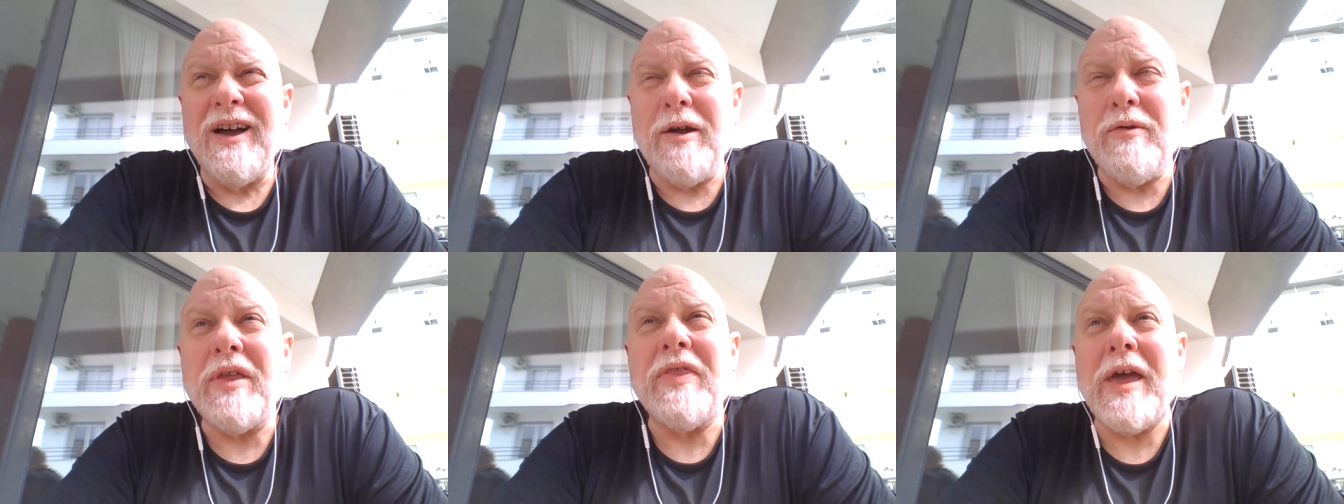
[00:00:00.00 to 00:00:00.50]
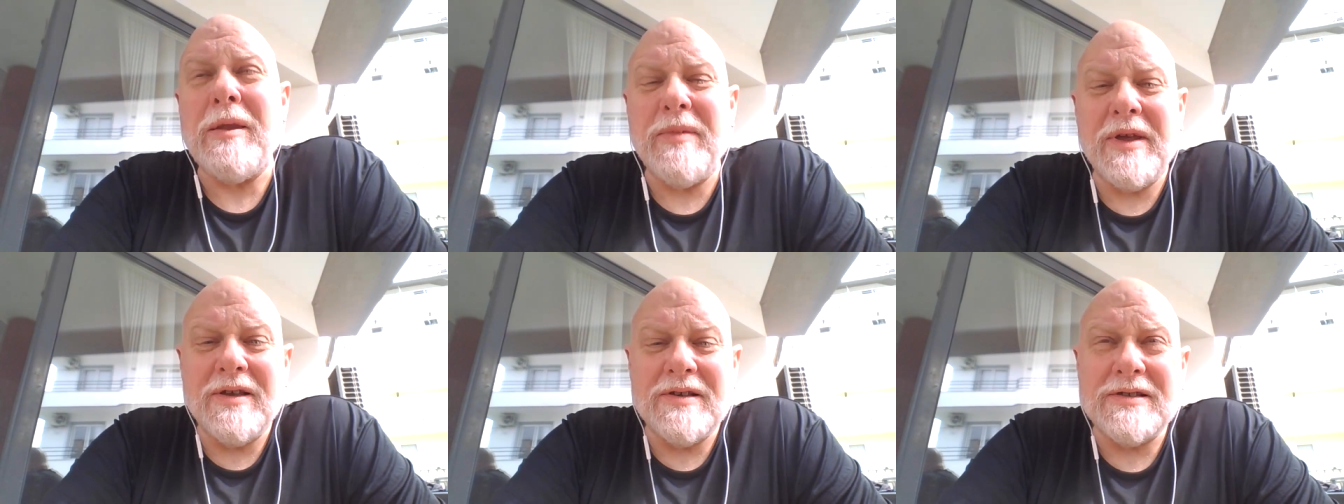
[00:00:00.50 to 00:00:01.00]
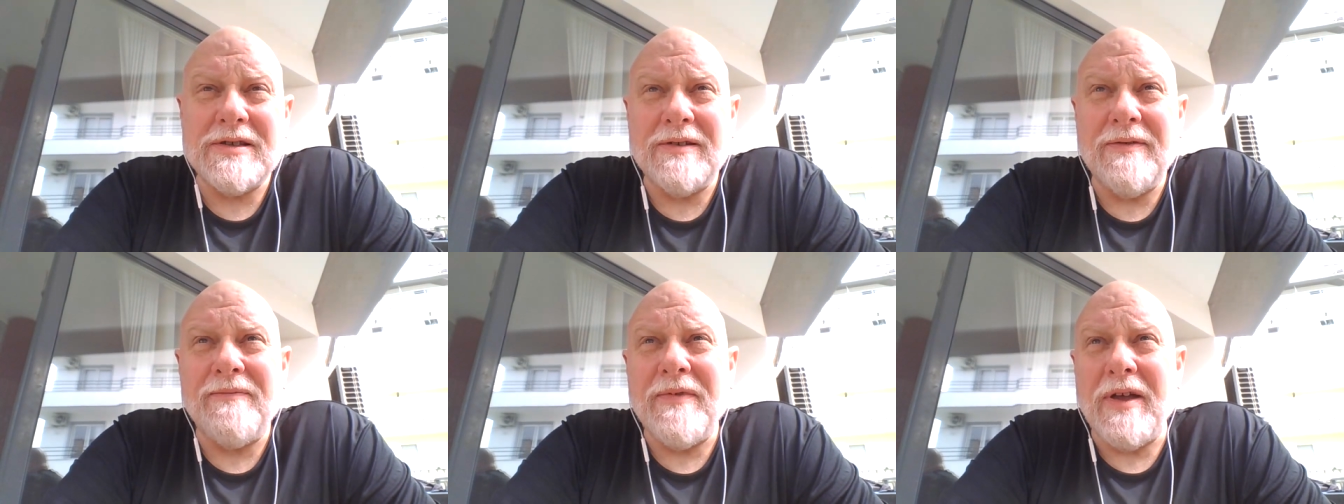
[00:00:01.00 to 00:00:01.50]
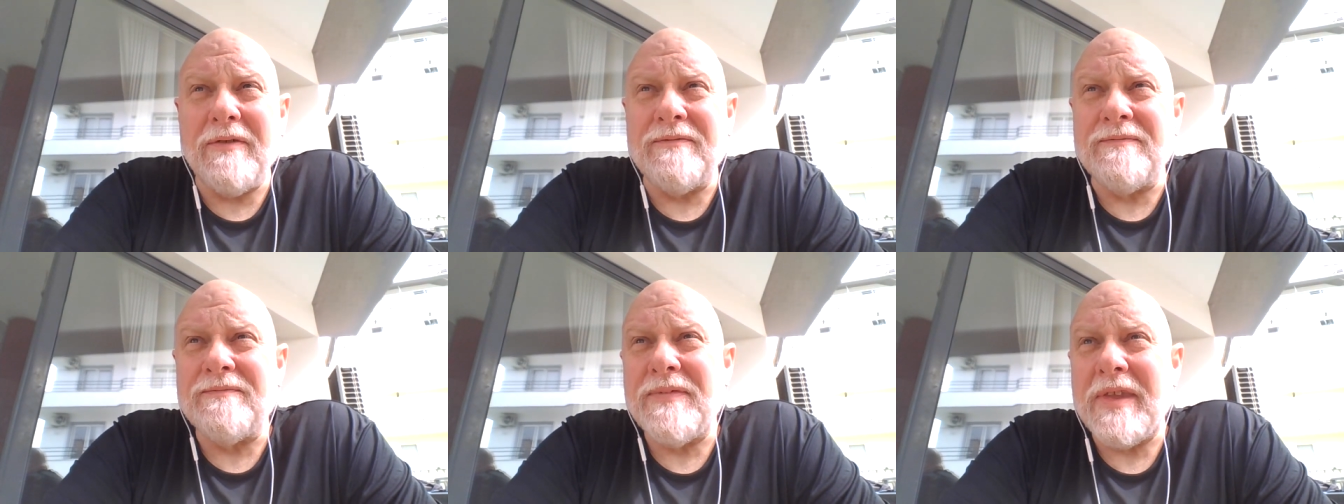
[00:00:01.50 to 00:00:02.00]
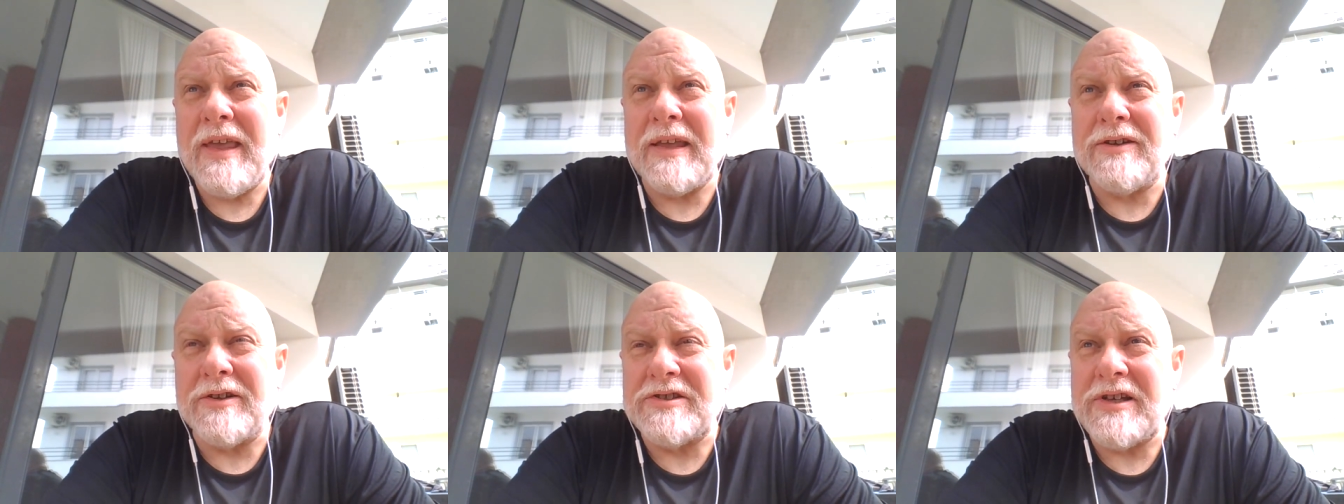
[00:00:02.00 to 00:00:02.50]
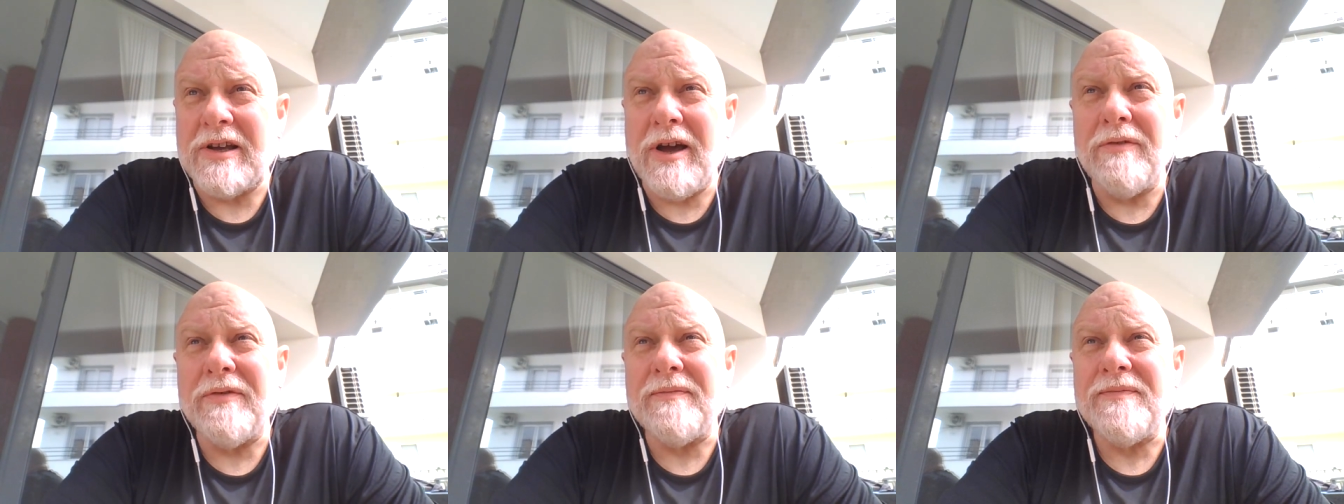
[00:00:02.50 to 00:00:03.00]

I read that because of Anton Chekhov,